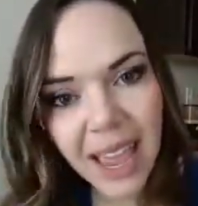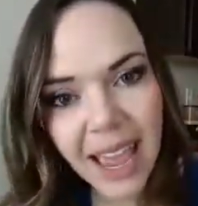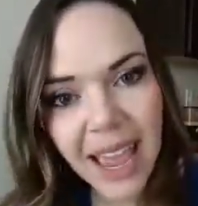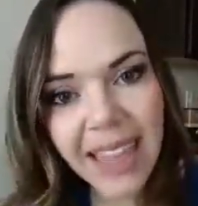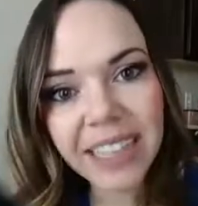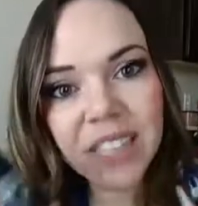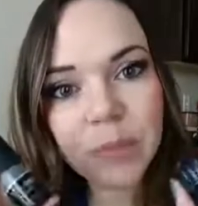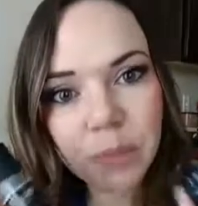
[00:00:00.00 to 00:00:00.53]

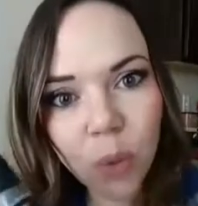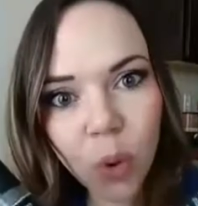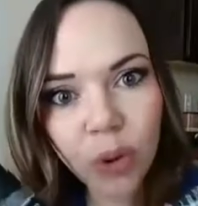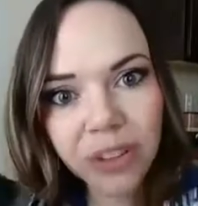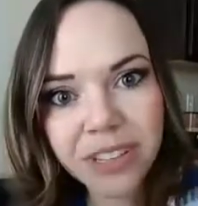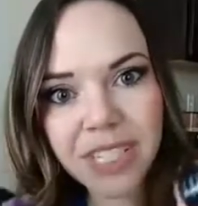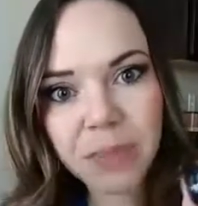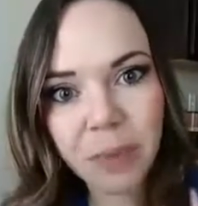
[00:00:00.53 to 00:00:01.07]
It's more
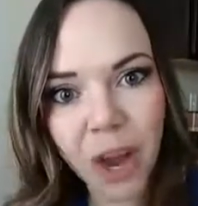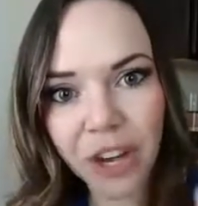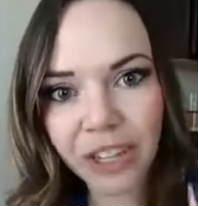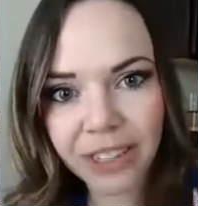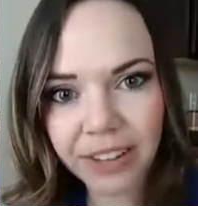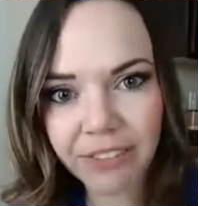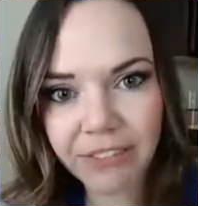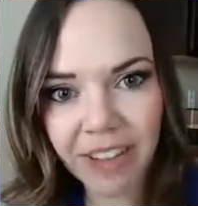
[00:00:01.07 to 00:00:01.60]
the sparkle
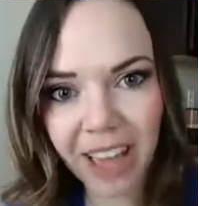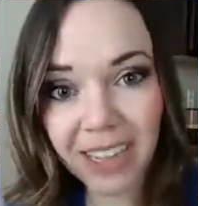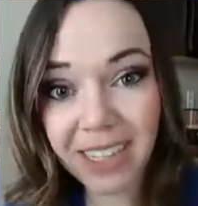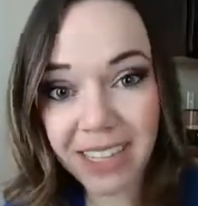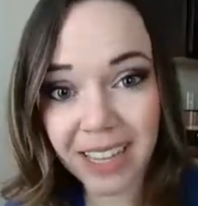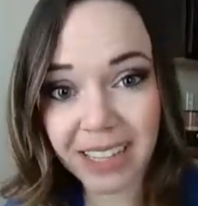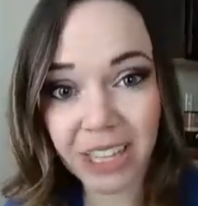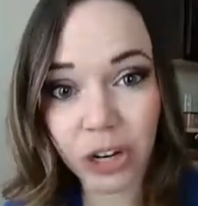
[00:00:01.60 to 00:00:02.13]

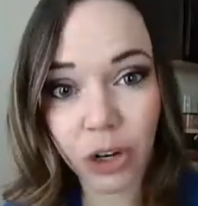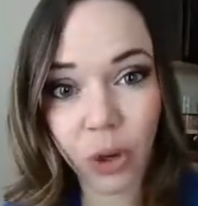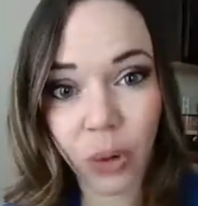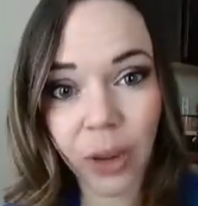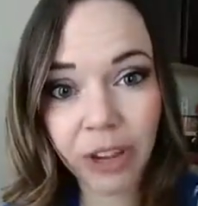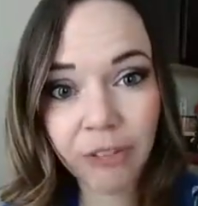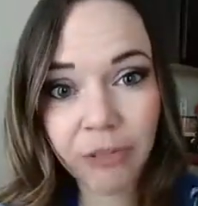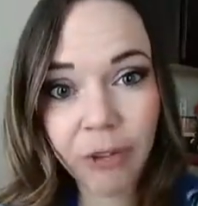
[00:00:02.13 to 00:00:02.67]
effect that they're
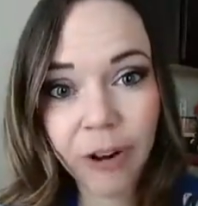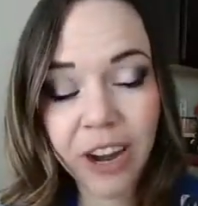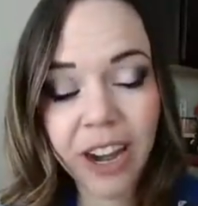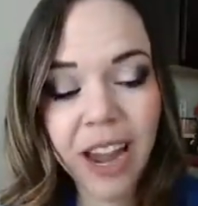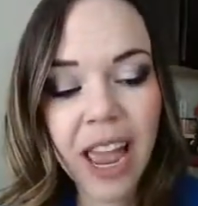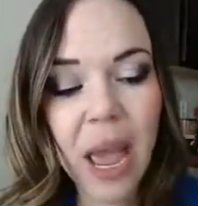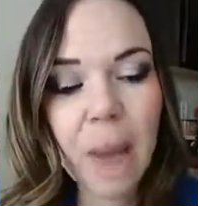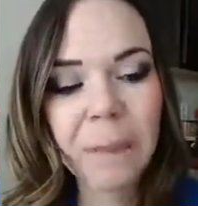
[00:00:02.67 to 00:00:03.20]
going for,
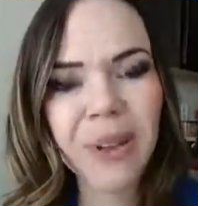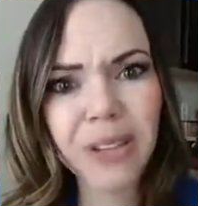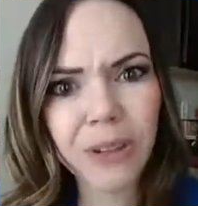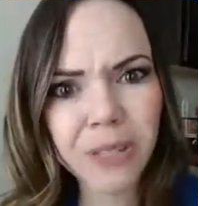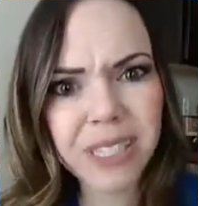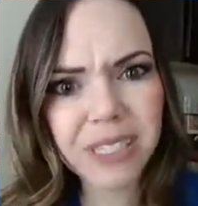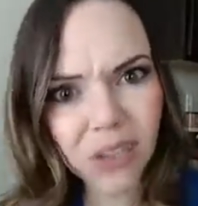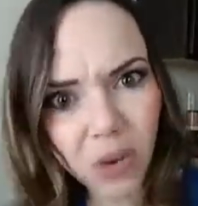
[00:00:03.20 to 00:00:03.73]
but you
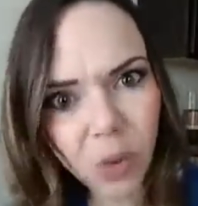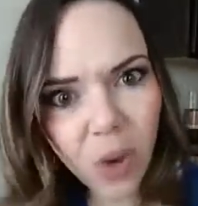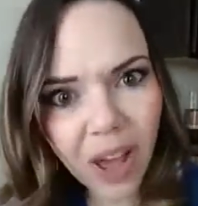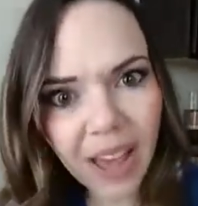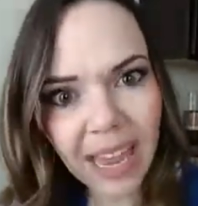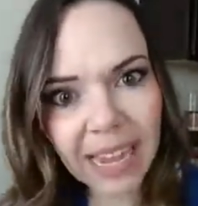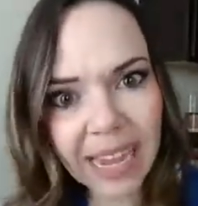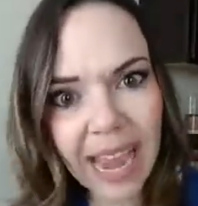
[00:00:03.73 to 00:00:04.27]
still
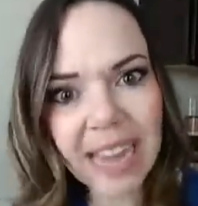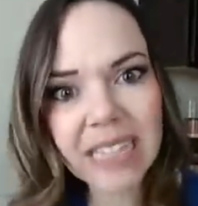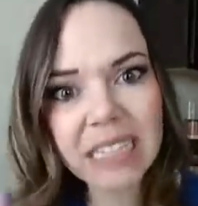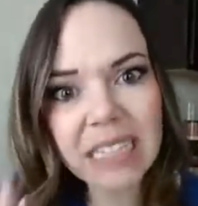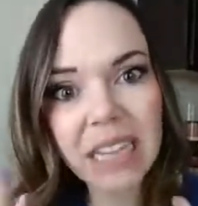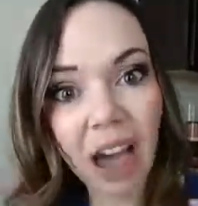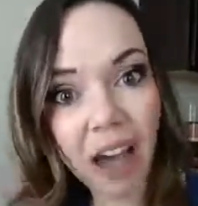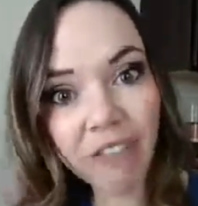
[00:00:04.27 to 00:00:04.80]
want a nice
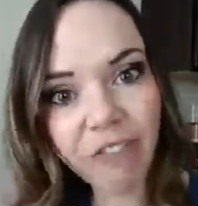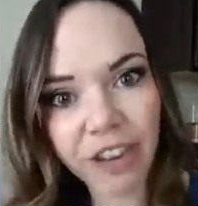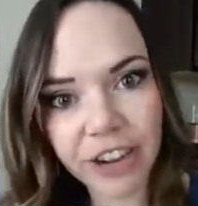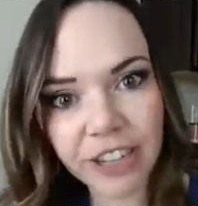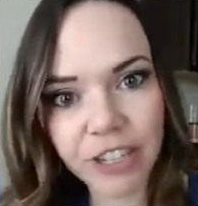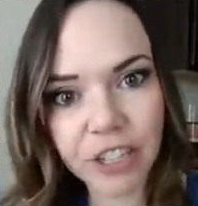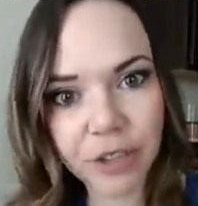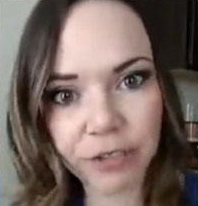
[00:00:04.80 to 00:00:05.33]

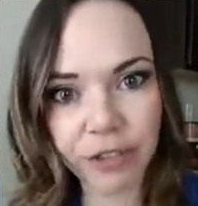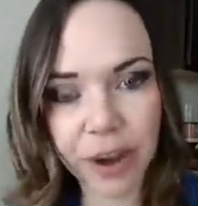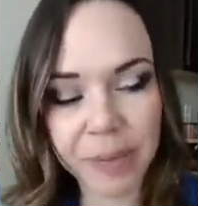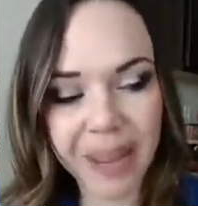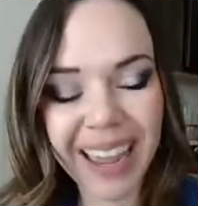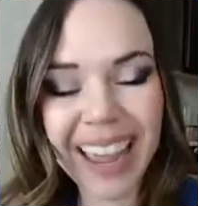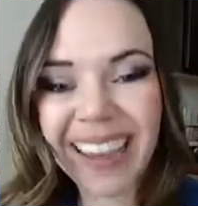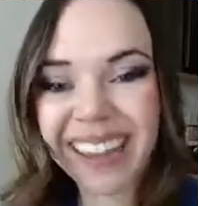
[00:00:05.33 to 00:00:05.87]
coverage from
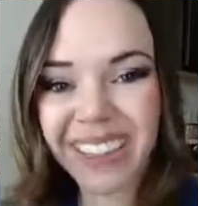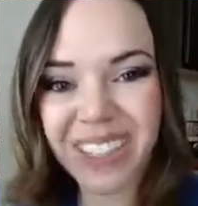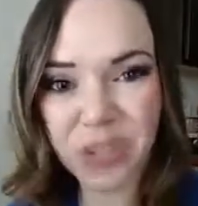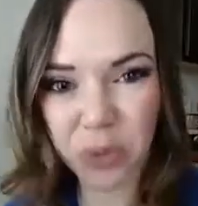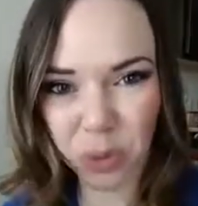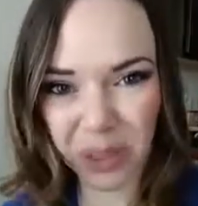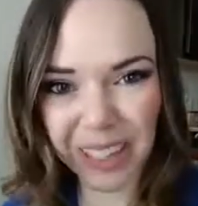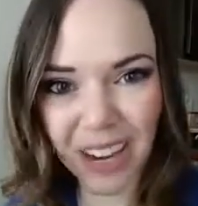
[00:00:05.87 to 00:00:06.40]
it, and it's
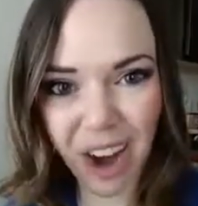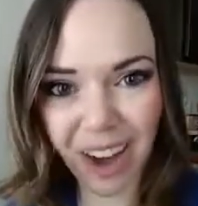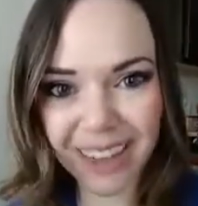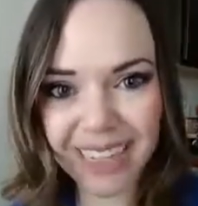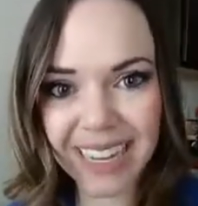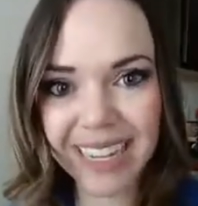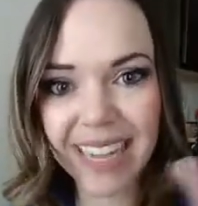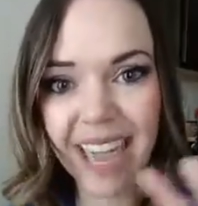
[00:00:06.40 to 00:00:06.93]
really
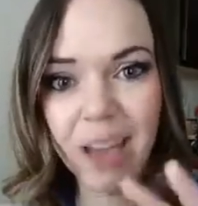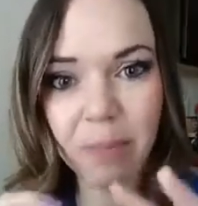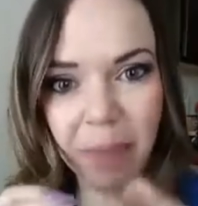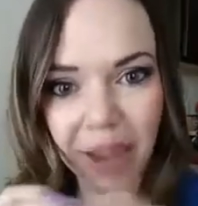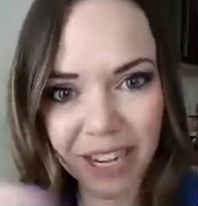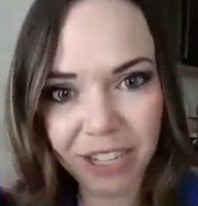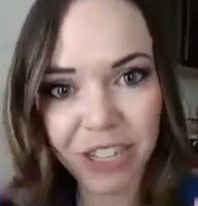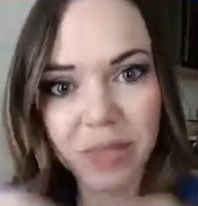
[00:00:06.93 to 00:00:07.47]
hard to get
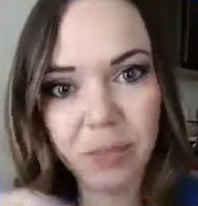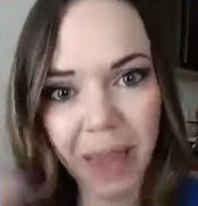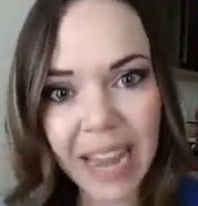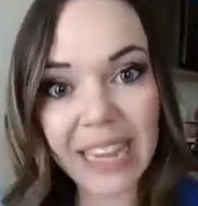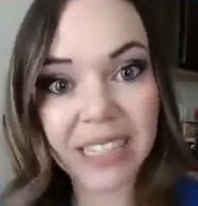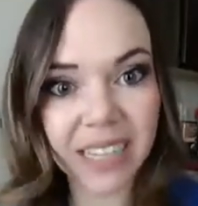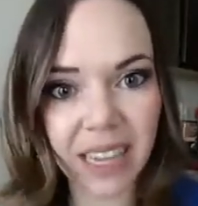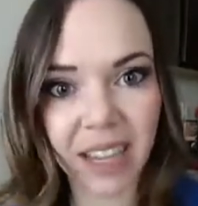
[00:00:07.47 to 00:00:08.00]
by just
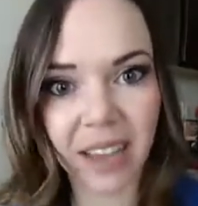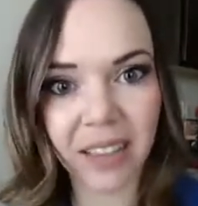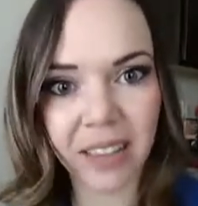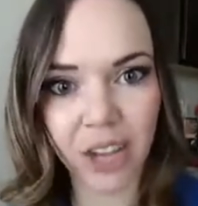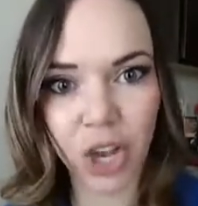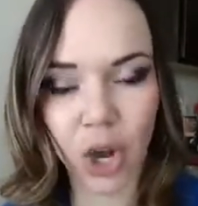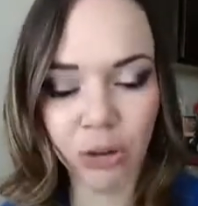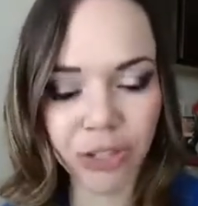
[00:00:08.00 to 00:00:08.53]
painting the
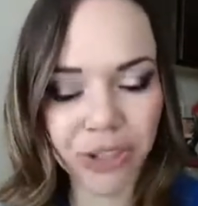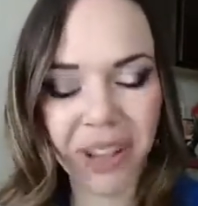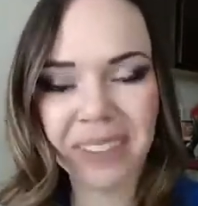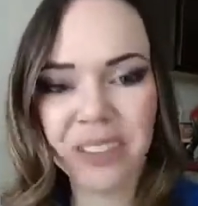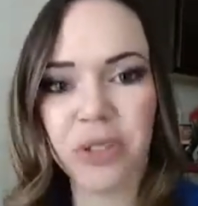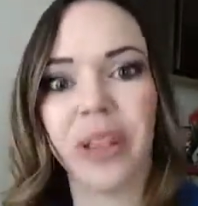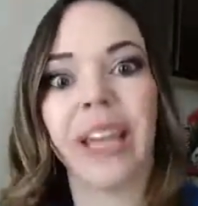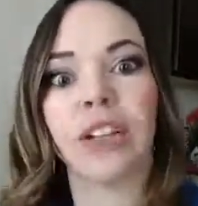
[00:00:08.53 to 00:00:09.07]
coats. You'll have
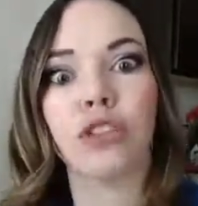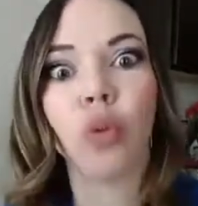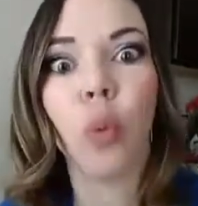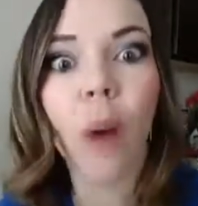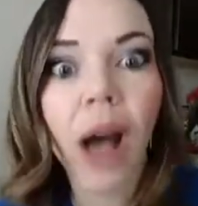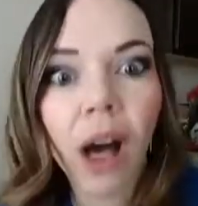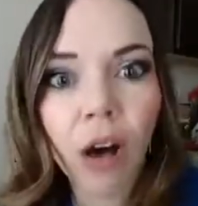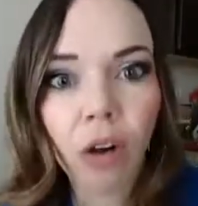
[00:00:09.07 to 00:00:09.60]
to do like
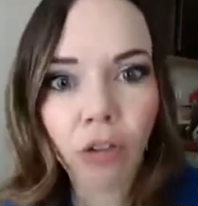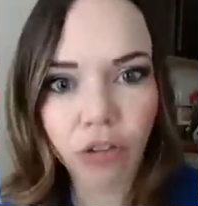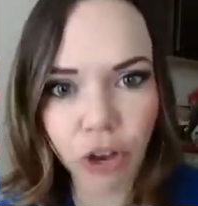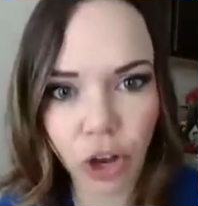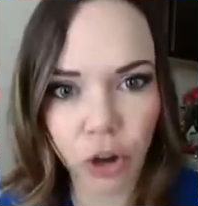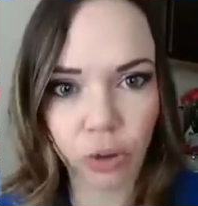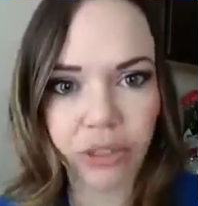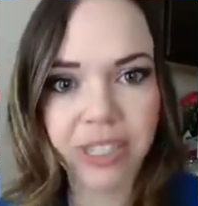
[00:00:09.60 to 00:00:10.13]
12
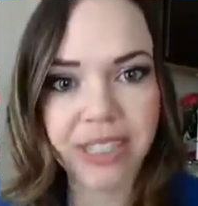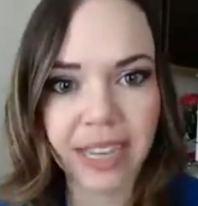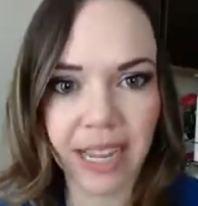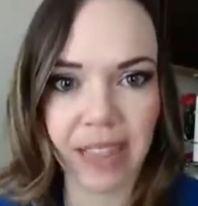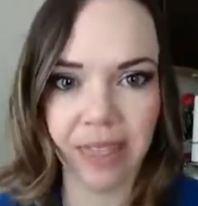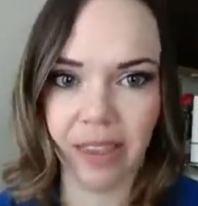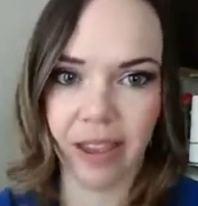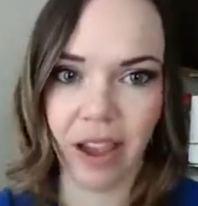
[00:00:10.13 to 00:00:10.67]
coats to
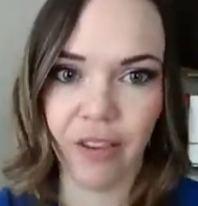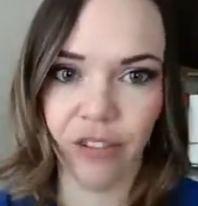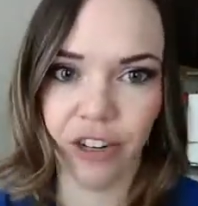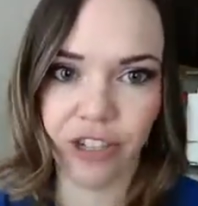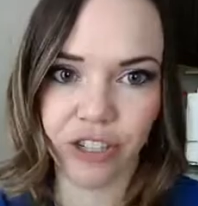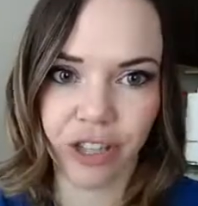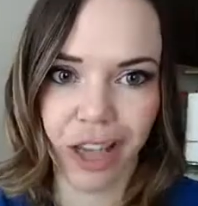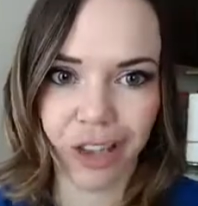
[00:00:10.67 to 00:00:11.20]
get the
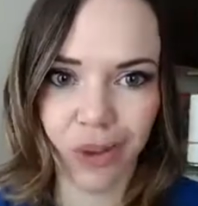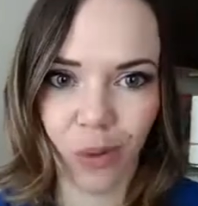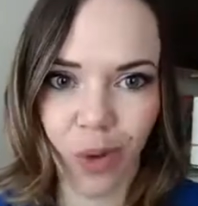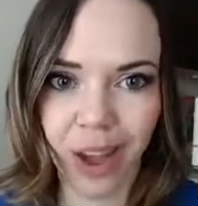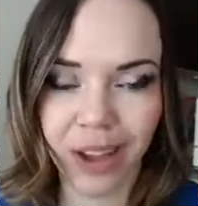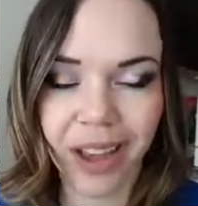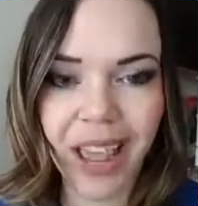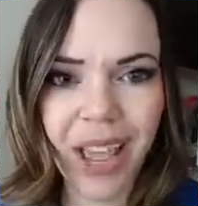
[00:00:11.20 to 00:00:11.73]
coverage that you
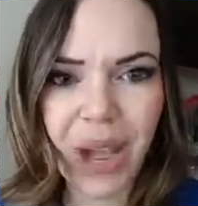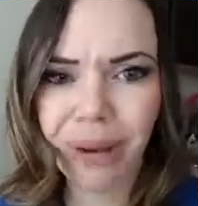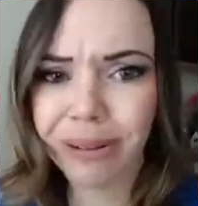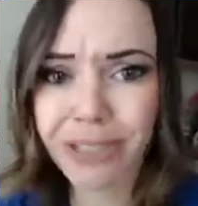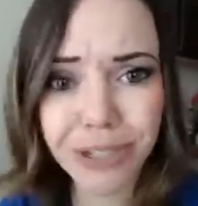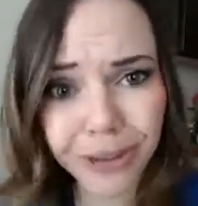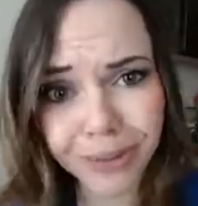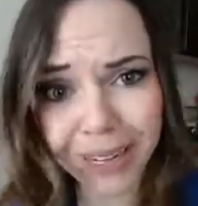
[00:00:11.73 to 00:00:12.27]
want,
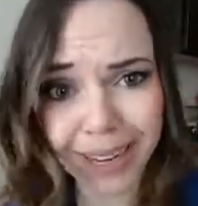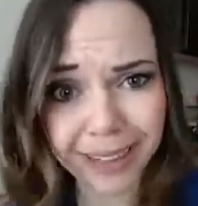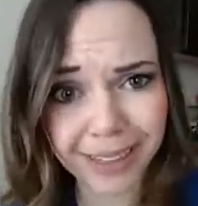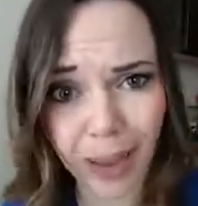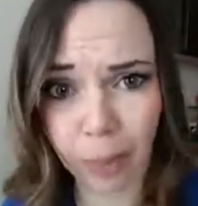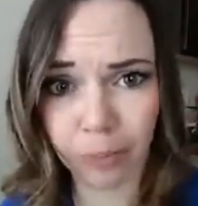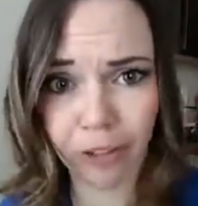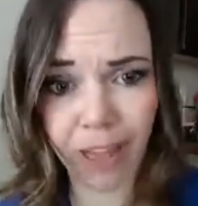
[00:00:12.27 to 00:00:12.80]
which nobody got
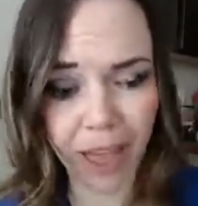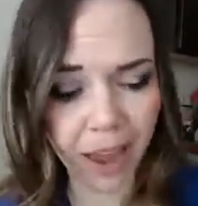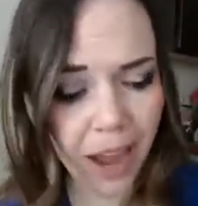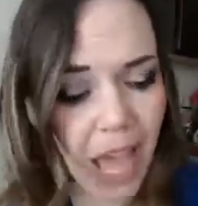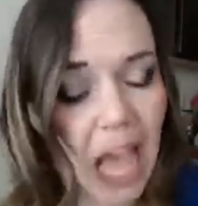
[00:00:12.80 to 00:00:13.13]
time for that.